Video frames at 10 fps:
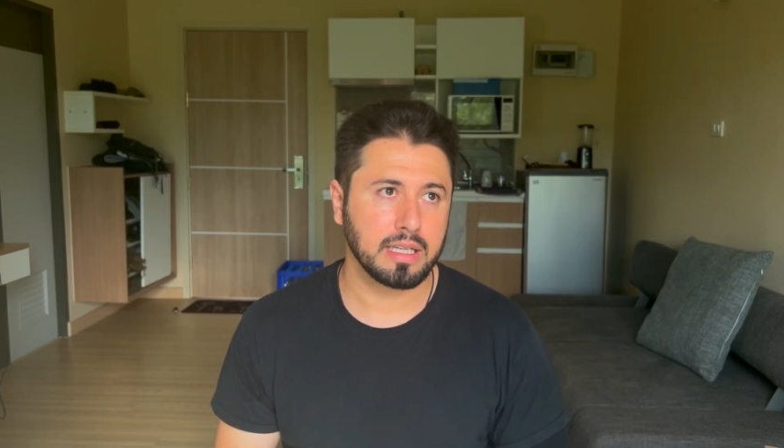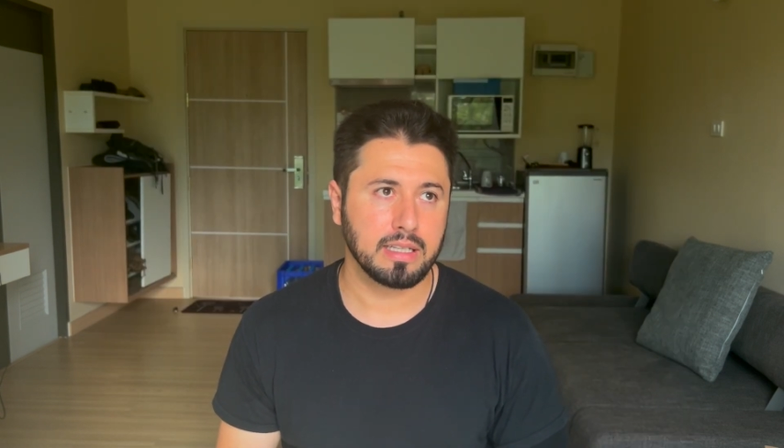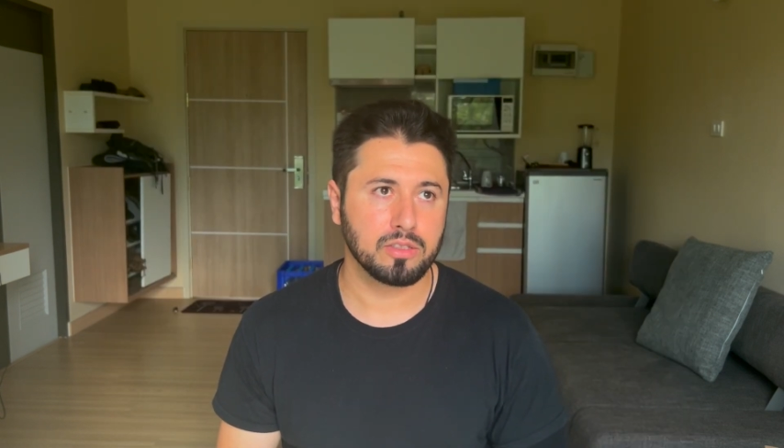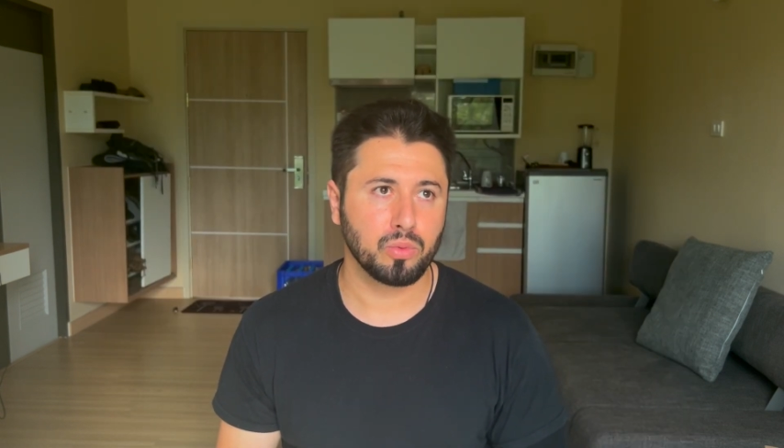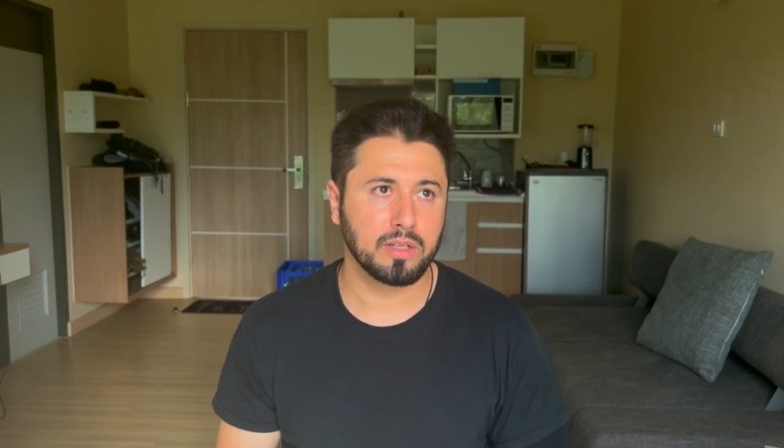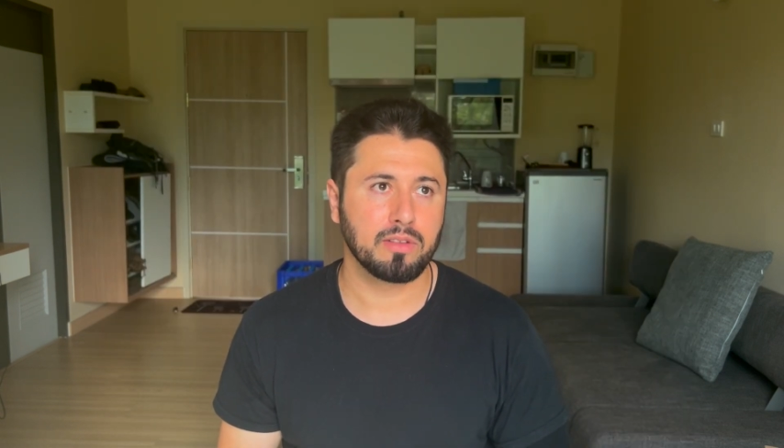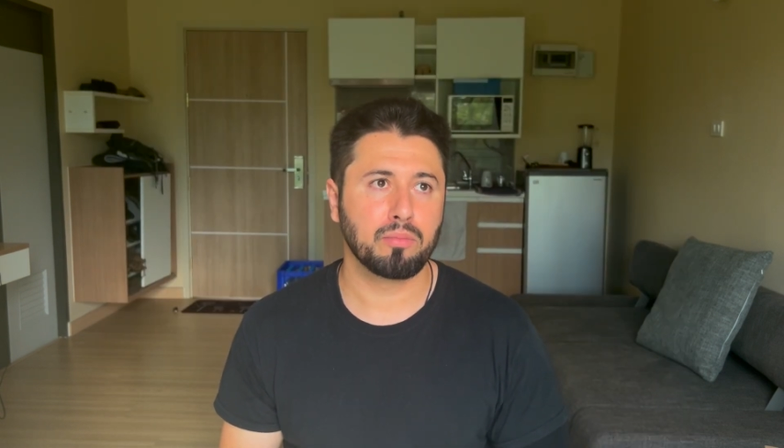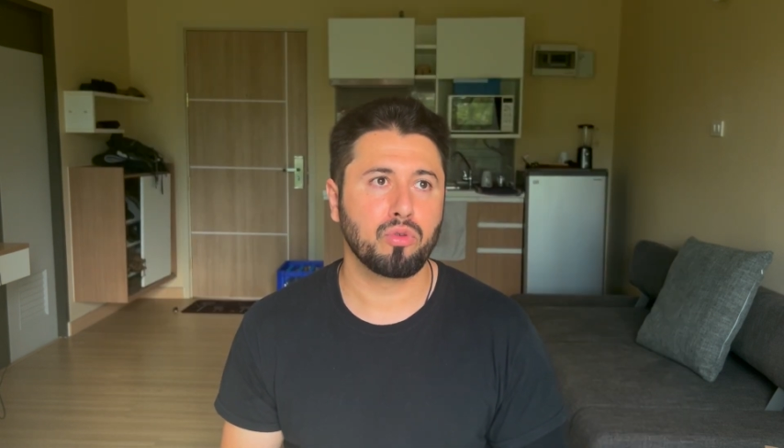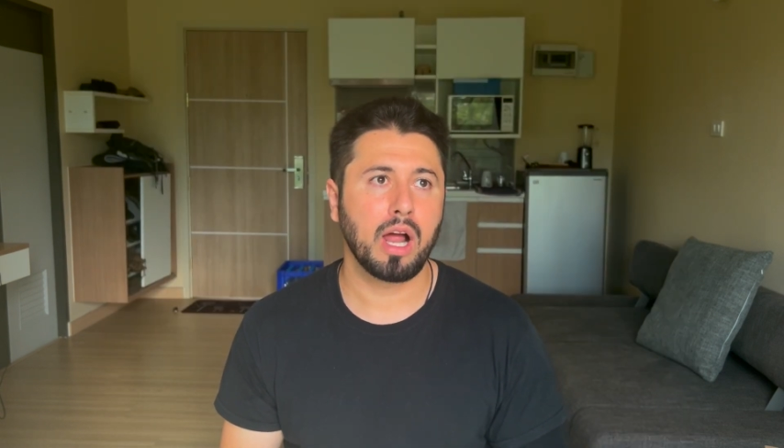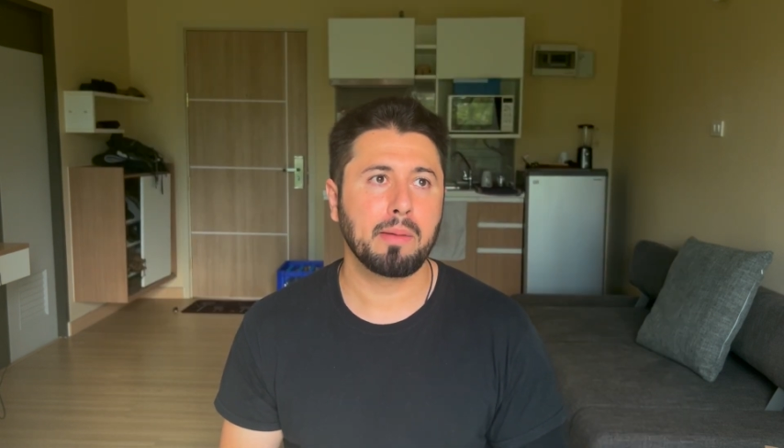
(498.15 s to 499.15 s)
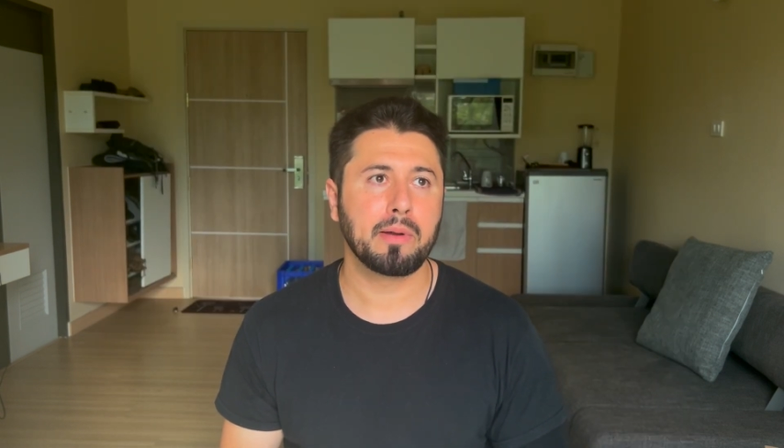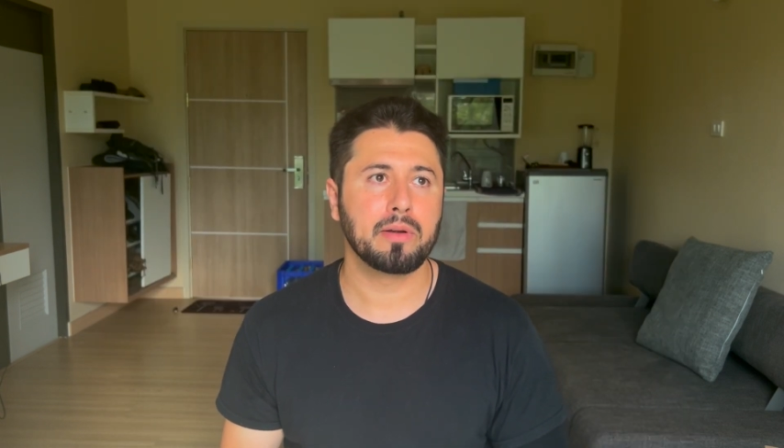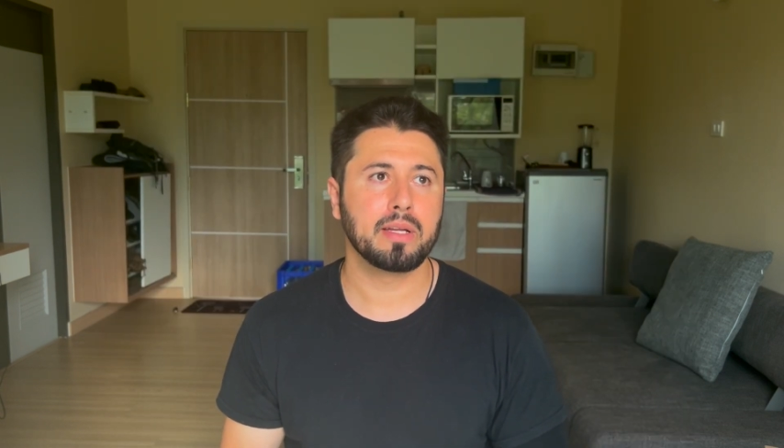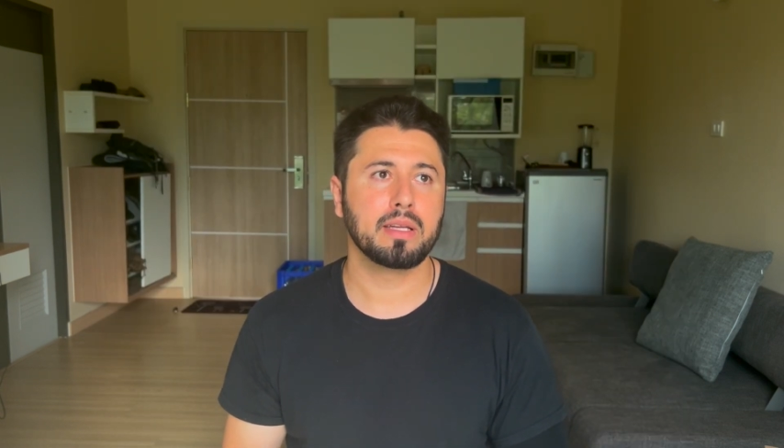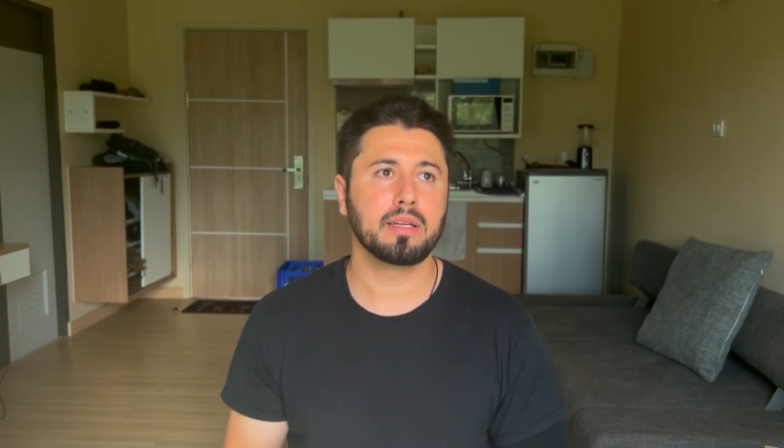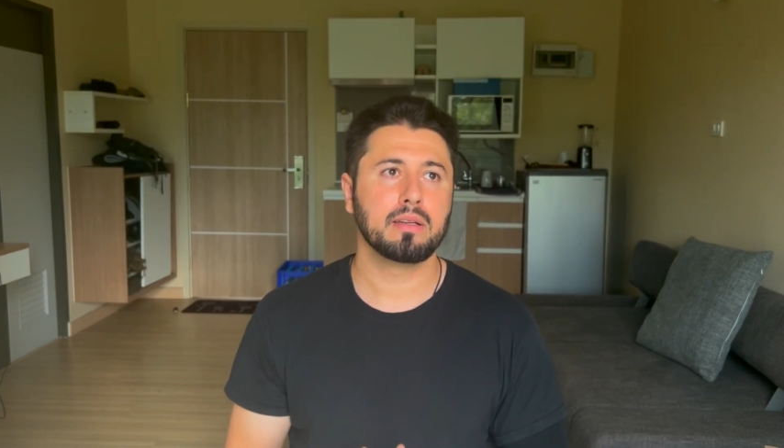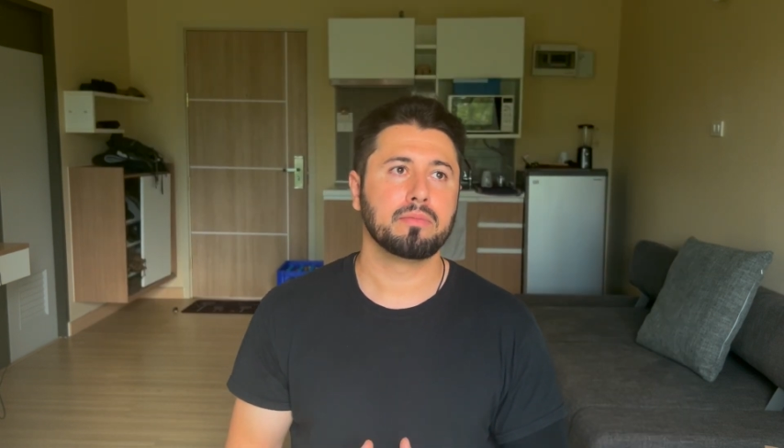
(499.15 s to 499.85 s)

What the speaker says: is one of the primary